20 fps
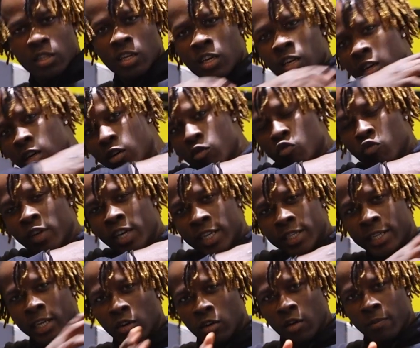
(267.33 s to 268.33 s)
the rear
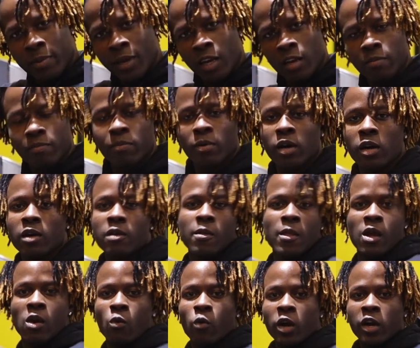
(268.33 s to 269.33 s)
delt a bit, but
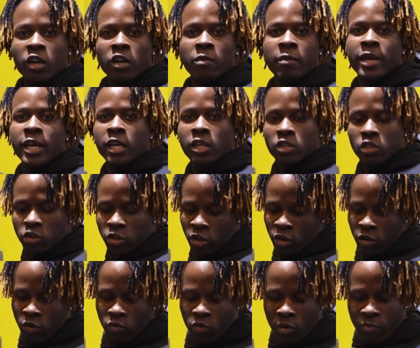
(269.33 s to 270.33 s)
we're gonna make it
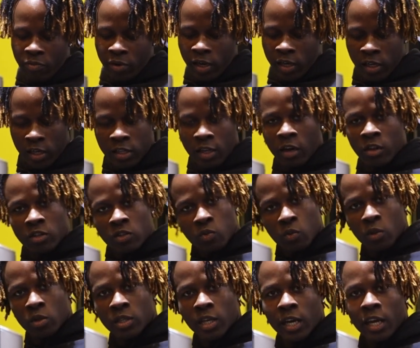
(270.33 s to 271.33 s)
so we're bringing it down
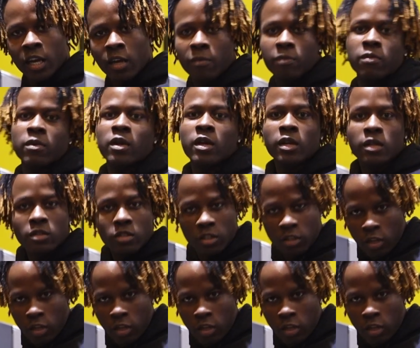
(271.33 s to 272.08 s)
towards our hip to